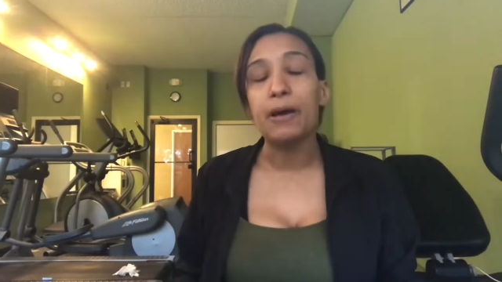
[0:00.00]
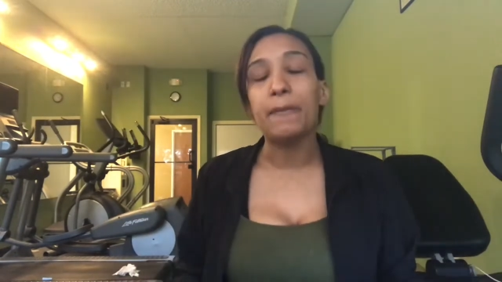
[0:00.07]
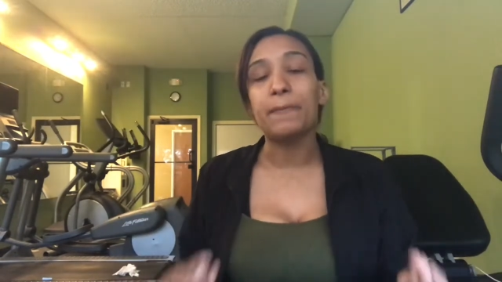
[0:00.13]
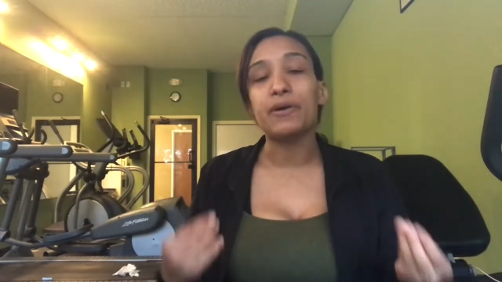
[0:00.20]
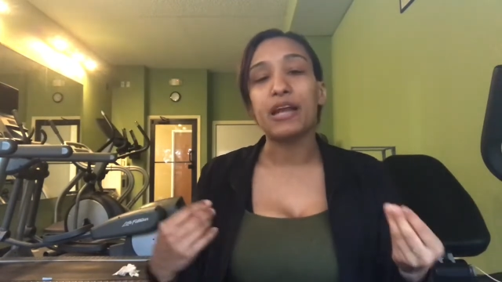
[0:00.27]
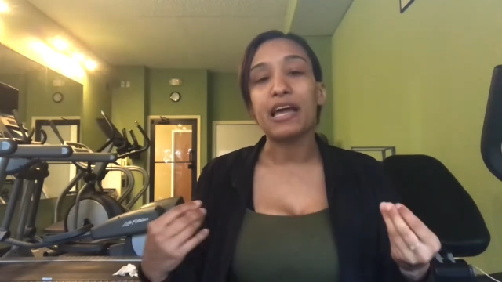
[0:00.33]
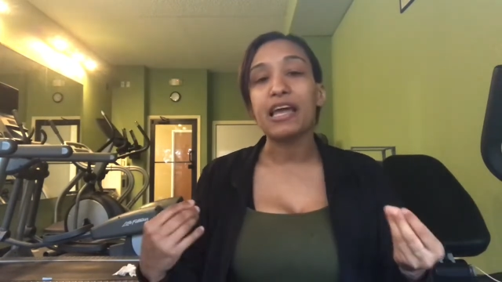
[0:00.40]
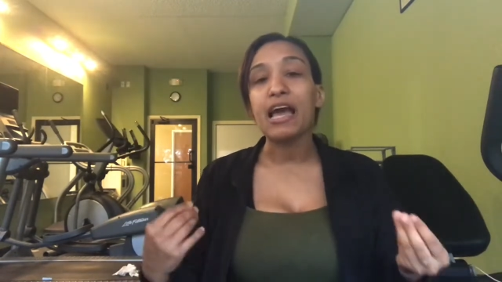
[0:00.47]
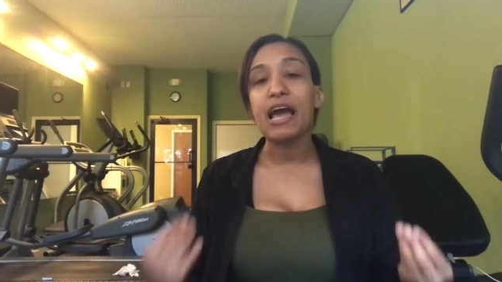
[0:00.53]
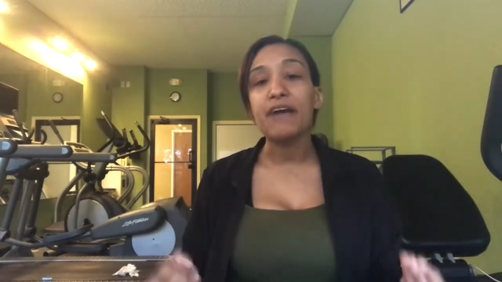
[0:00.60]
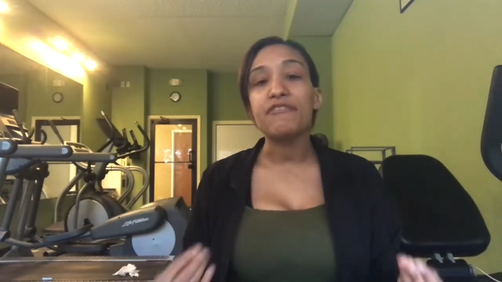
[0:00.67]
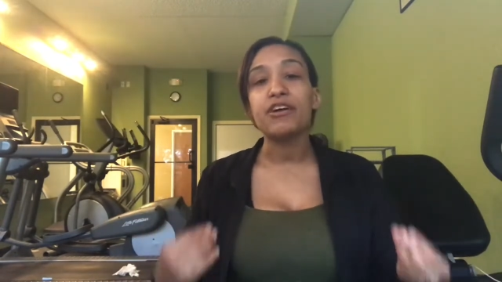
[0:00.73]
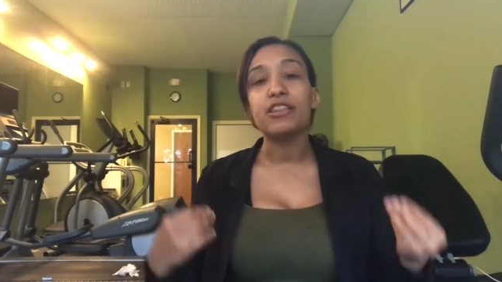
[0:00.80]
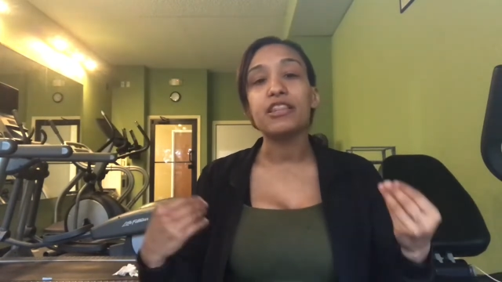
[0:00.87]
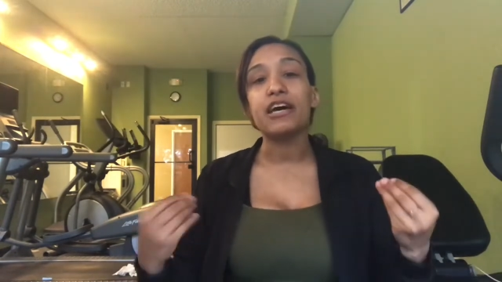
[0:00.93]
But I have
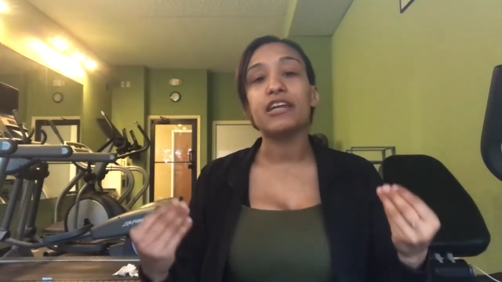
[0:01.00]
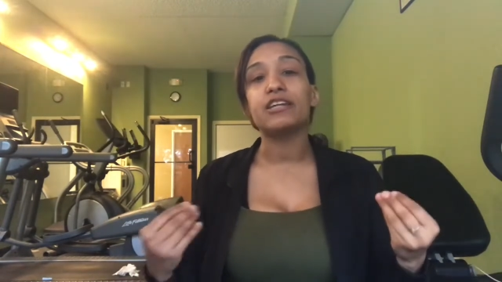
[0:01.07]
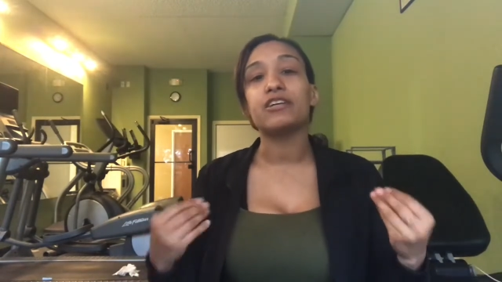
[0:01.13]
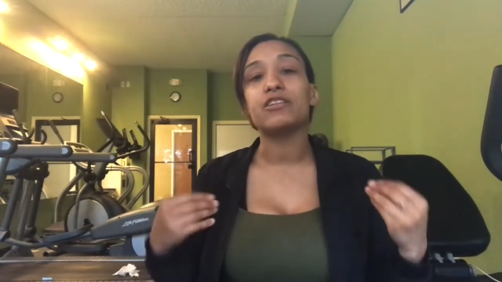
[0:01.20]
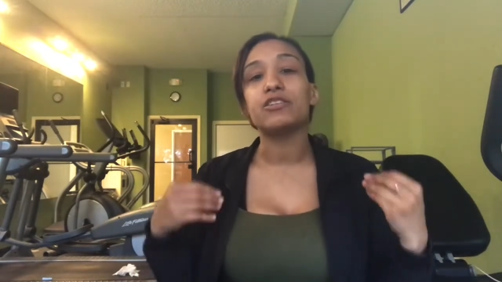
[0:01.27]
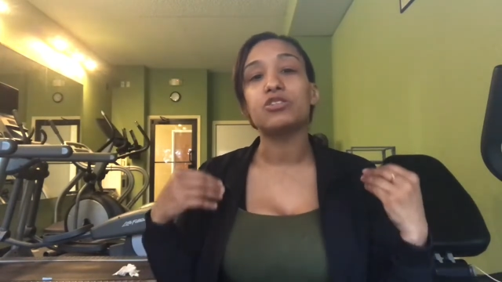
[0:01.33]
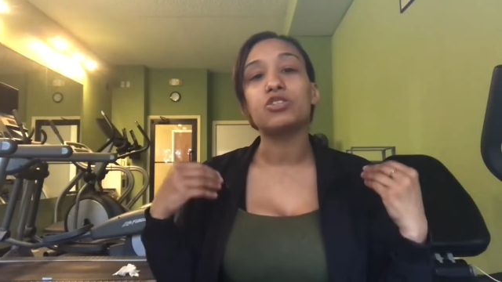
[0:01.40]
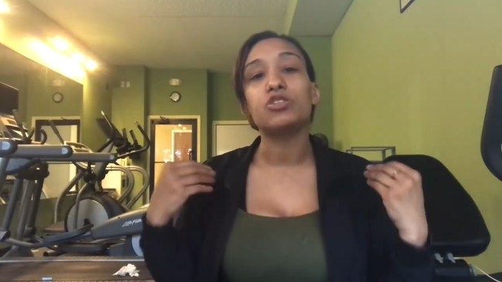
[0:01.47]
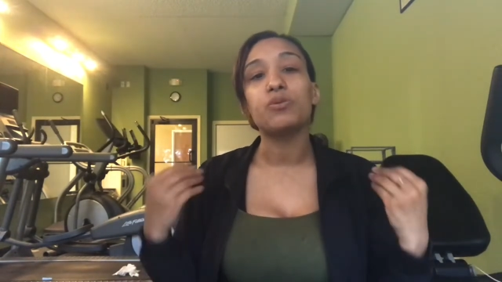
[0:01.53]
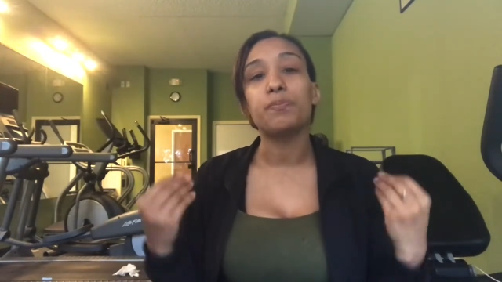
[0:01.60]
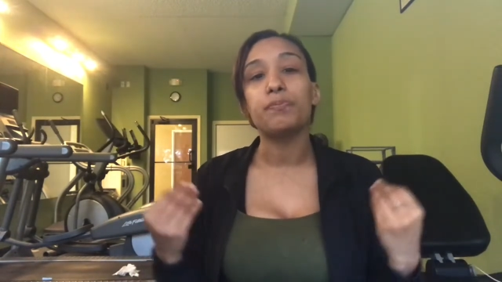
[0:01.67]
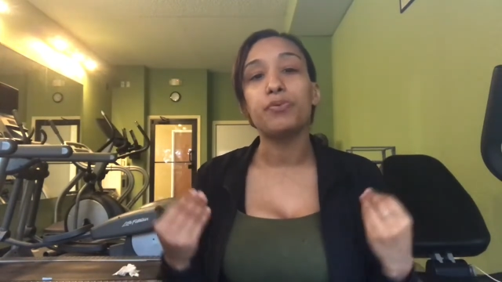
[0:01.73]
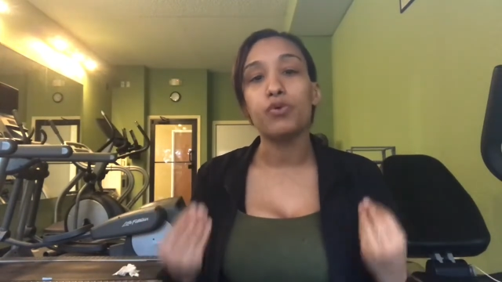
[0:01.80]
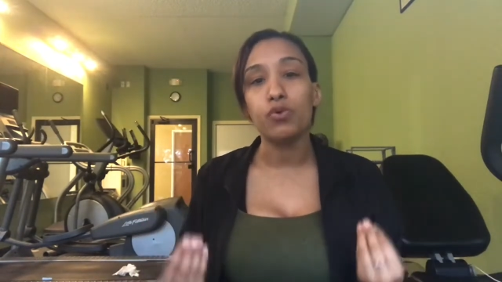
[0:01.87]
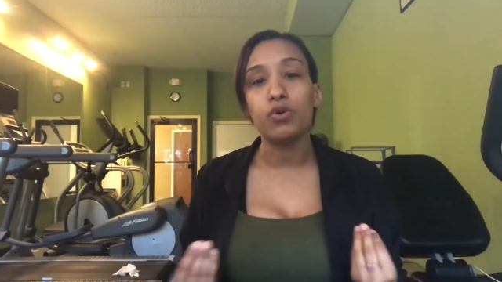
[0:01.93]
a lot of
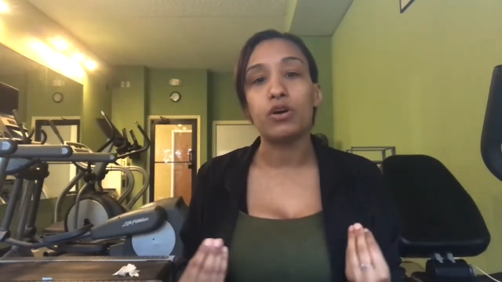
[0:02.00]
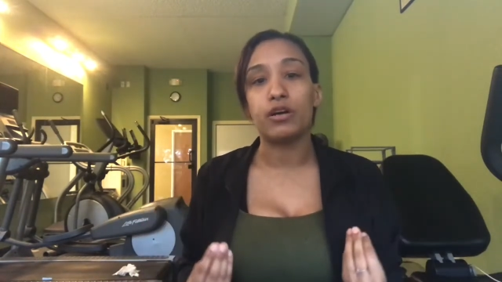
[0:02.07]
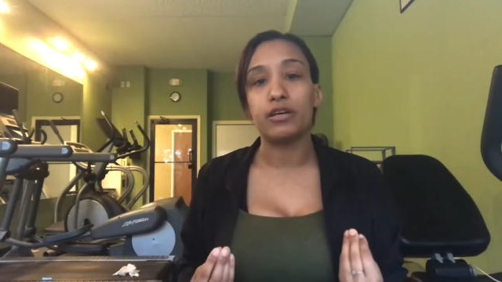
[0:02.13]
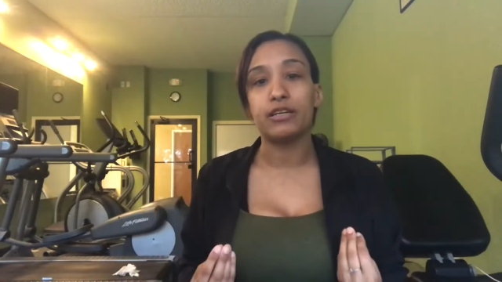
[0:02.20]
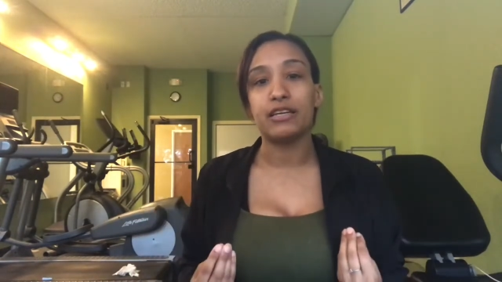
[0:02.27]
support.